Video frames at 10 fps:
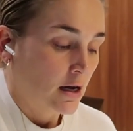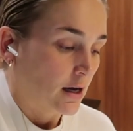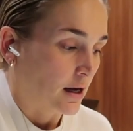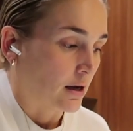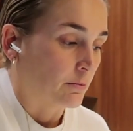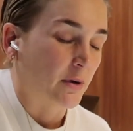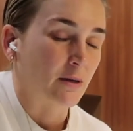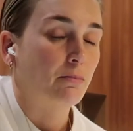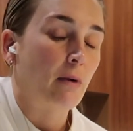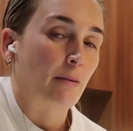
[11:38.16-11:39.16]

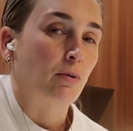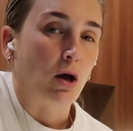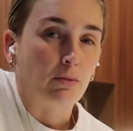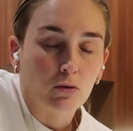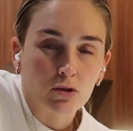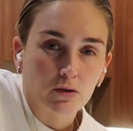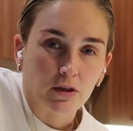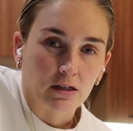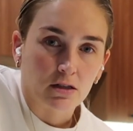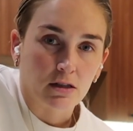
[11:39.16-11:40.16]
But I probably won't do
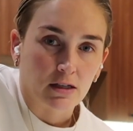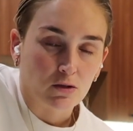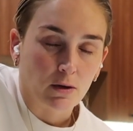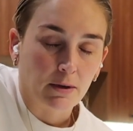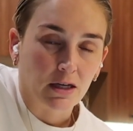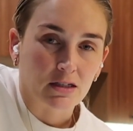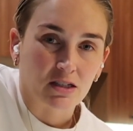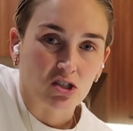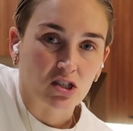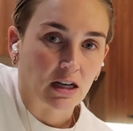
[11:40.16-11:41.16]
it this way because it
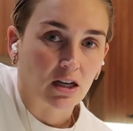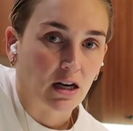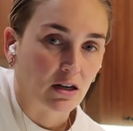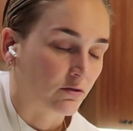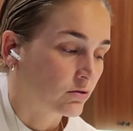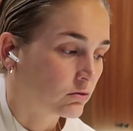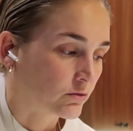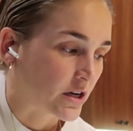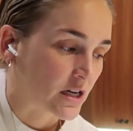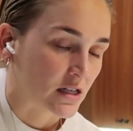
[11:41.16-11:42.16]
just like kind of
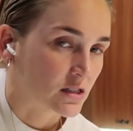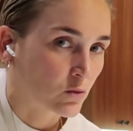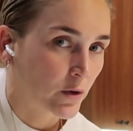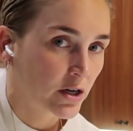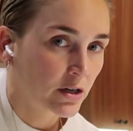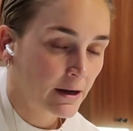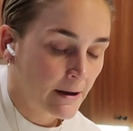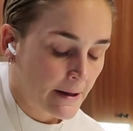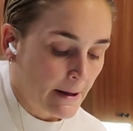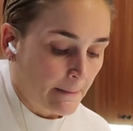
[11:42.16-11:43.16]
reheats weird.
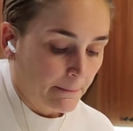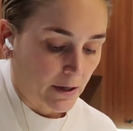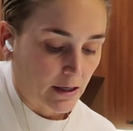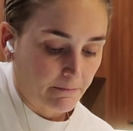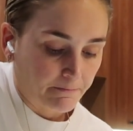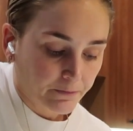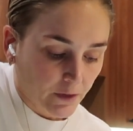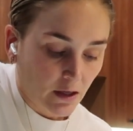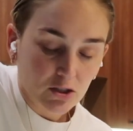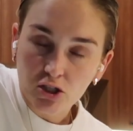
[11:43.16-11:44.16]
But
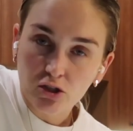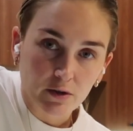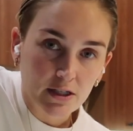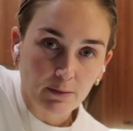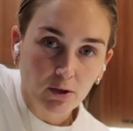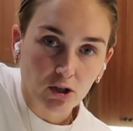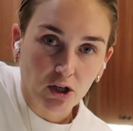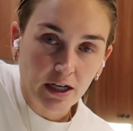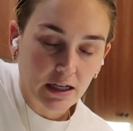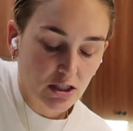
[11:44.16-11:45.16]
just 3 simple
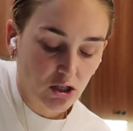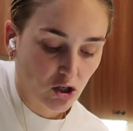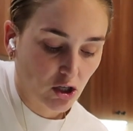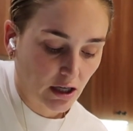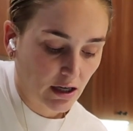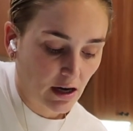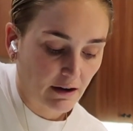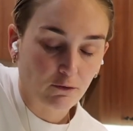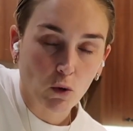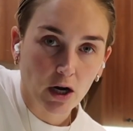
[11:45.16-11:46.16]
ingredients, and you cook it
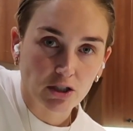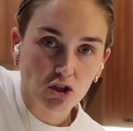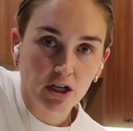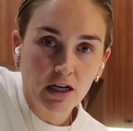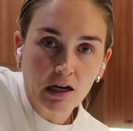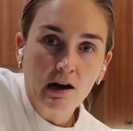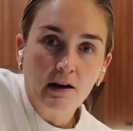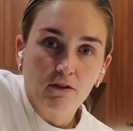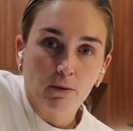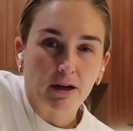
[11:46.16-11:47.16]
at 400
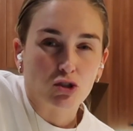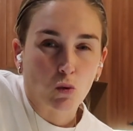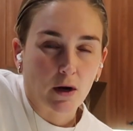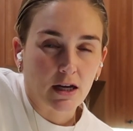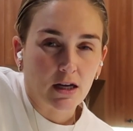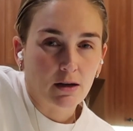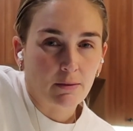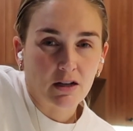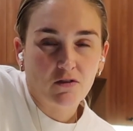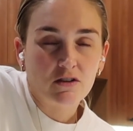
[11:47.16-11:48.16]
for about
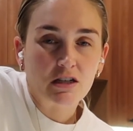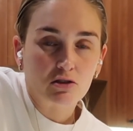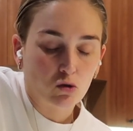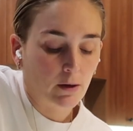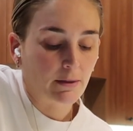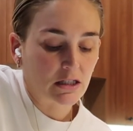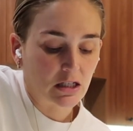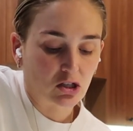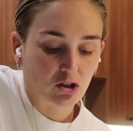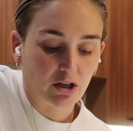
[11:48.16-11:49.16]
15 to 20 minutes
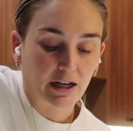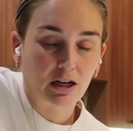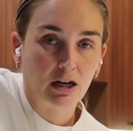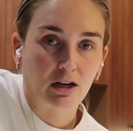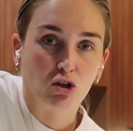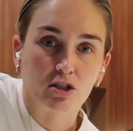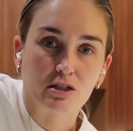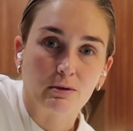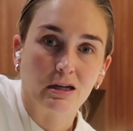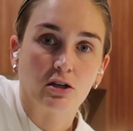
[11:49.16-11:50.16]
until they're like kind of
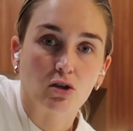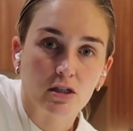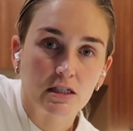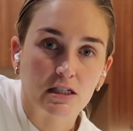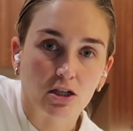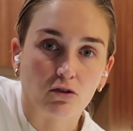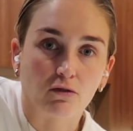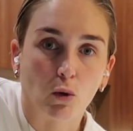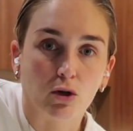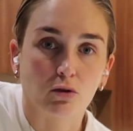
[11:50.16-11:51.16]
crispy and you can stick your
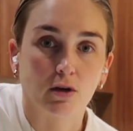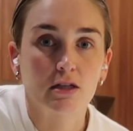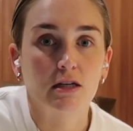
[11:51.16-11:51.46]
fork through it